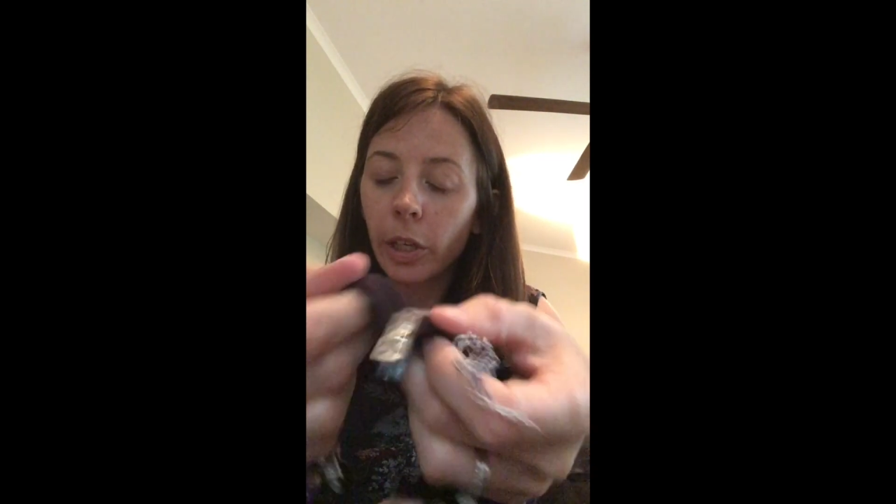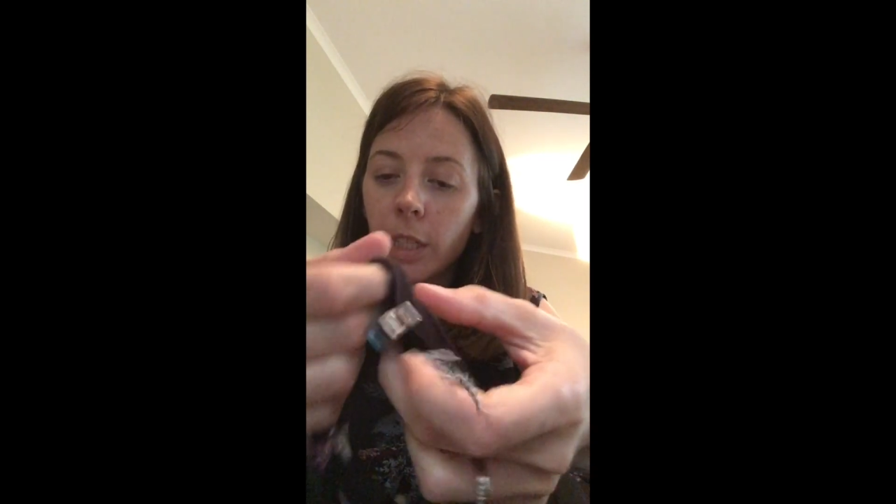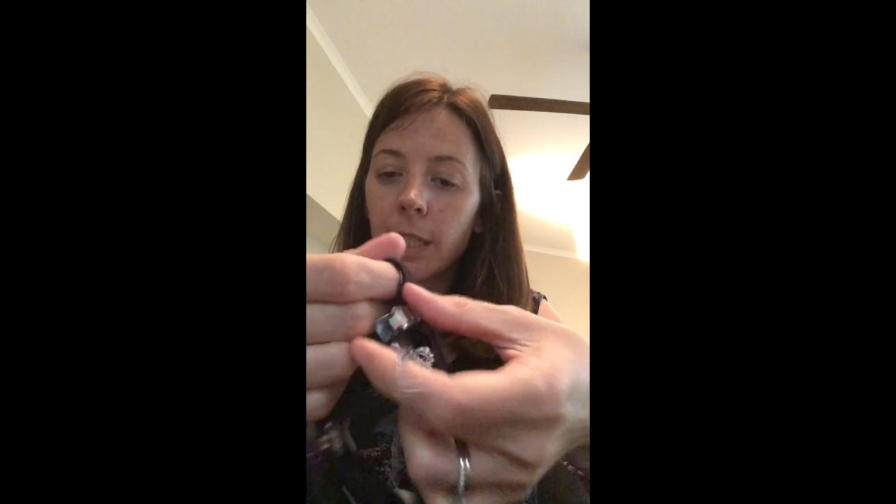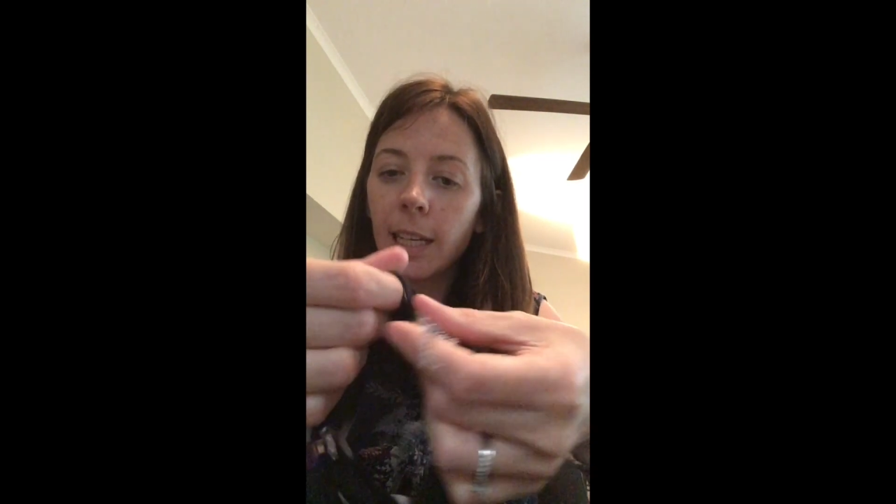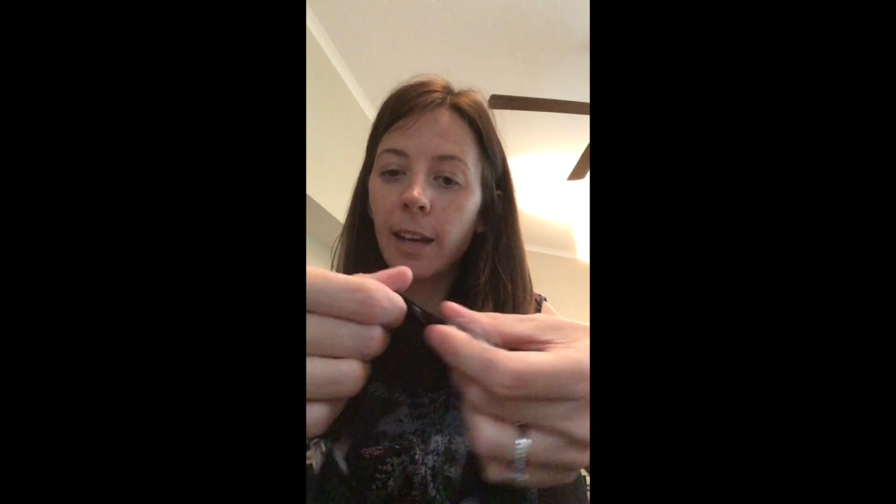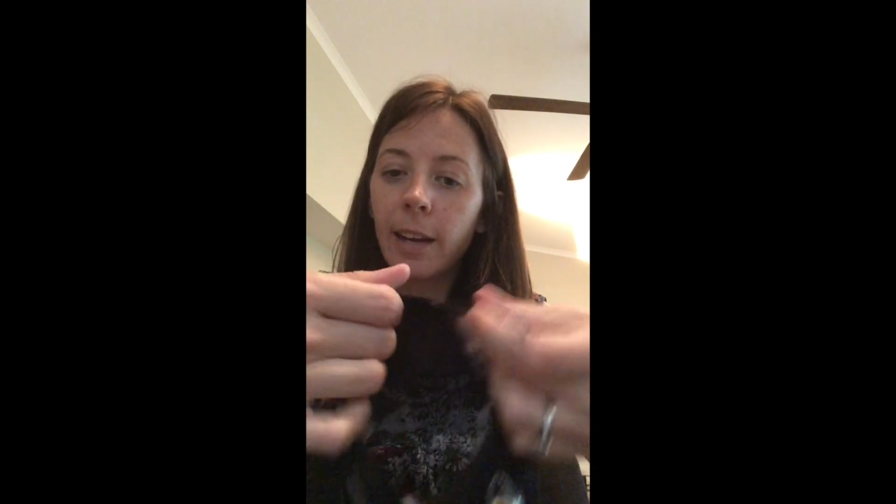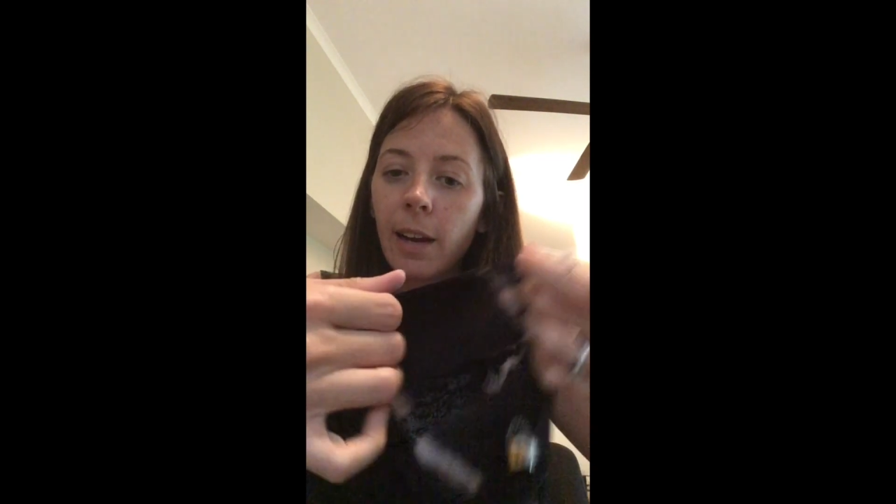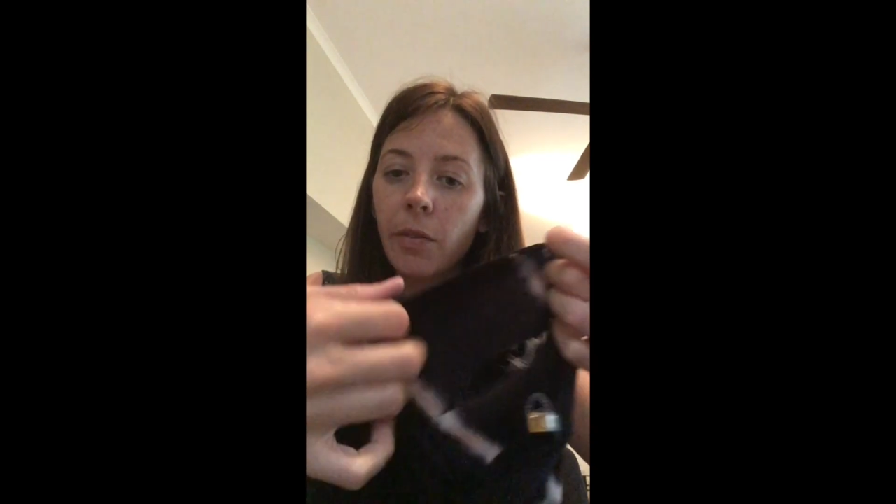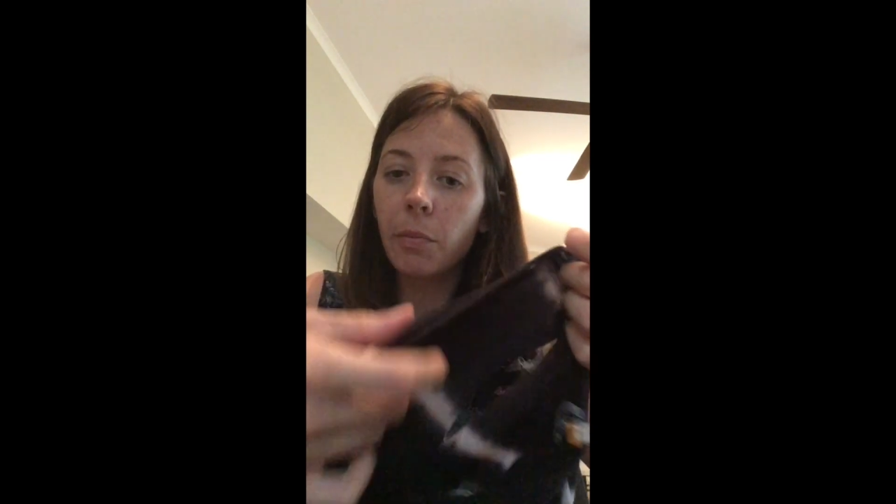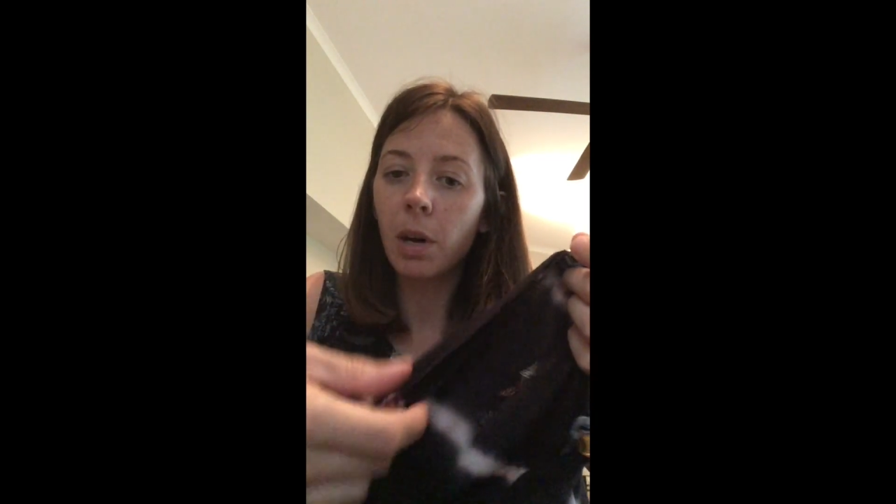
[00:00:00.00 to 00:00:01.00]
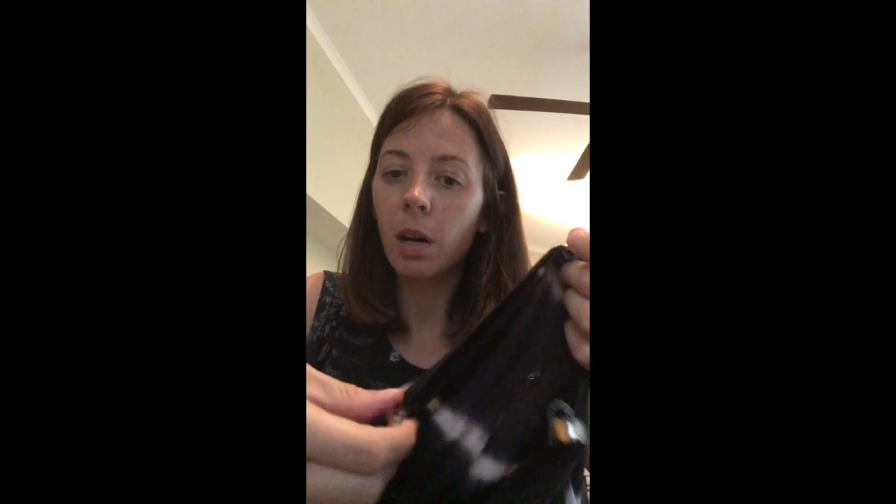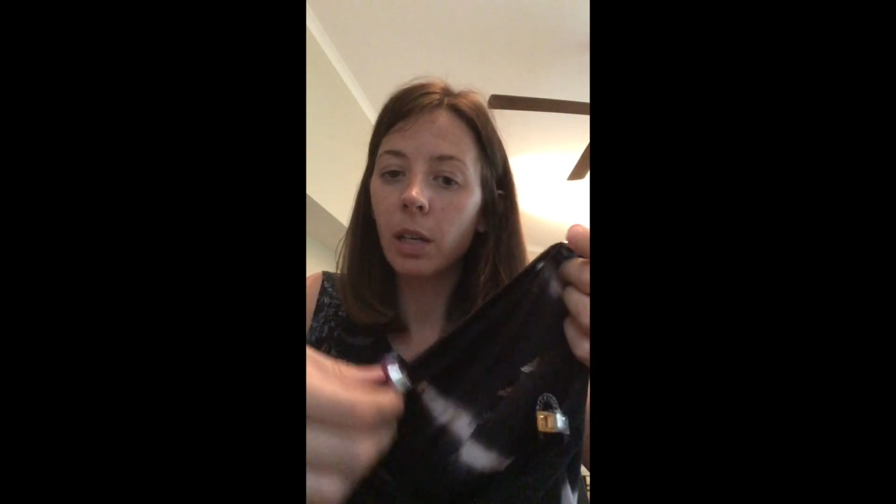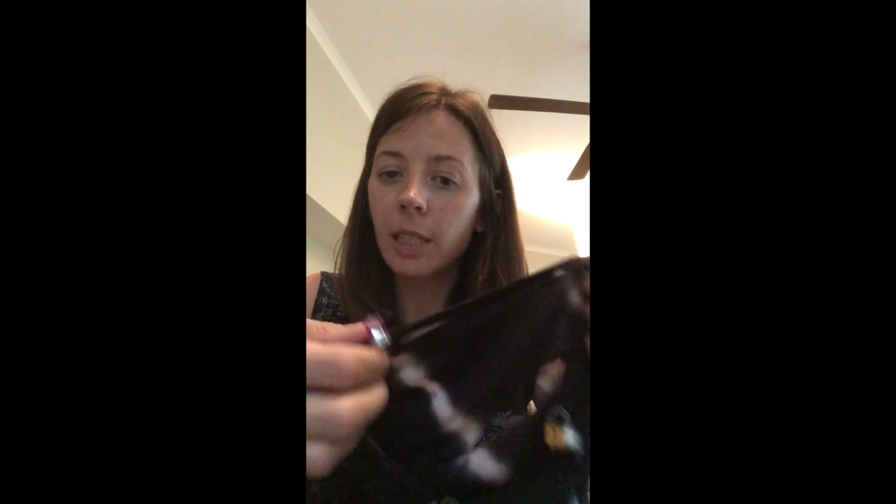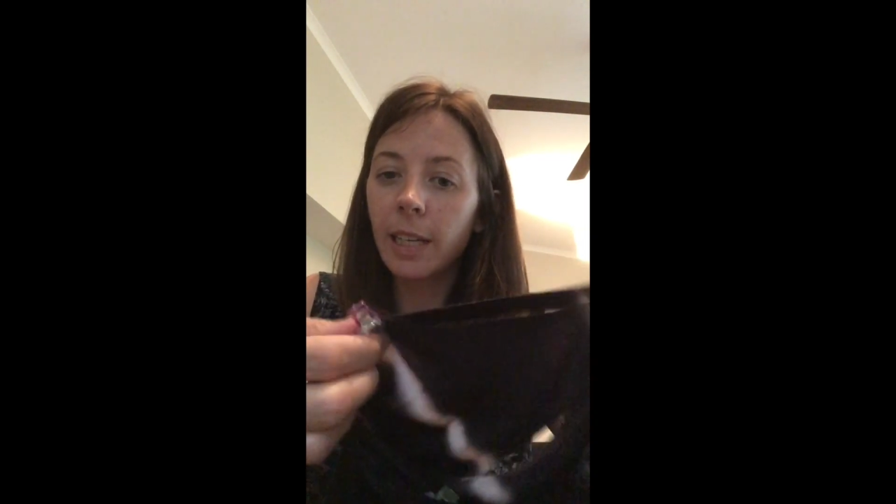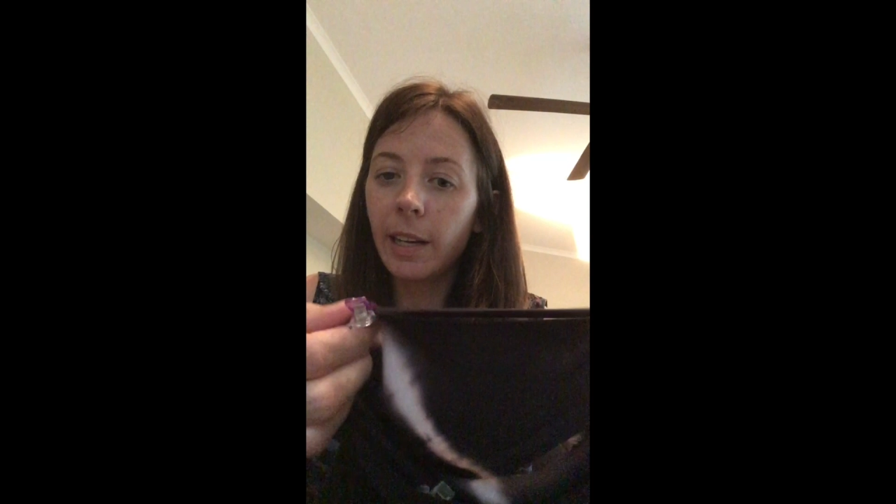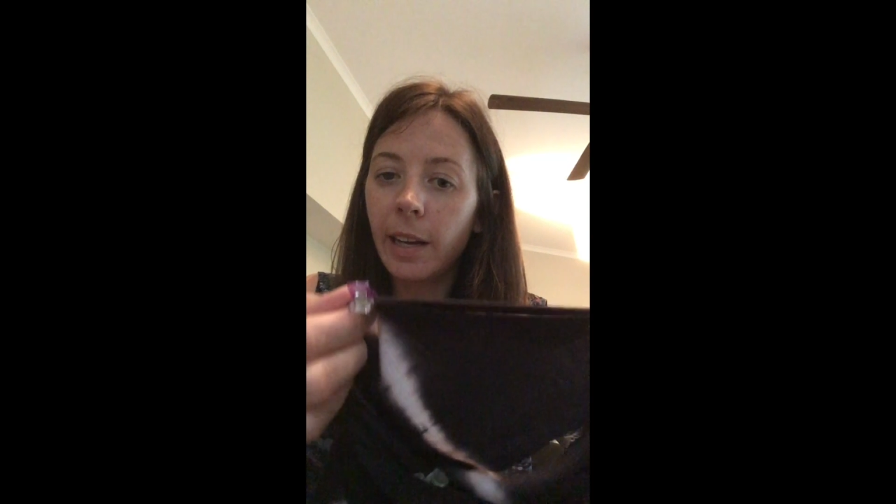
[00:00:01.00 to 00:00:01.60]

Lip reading: Can you see that? And I have marked it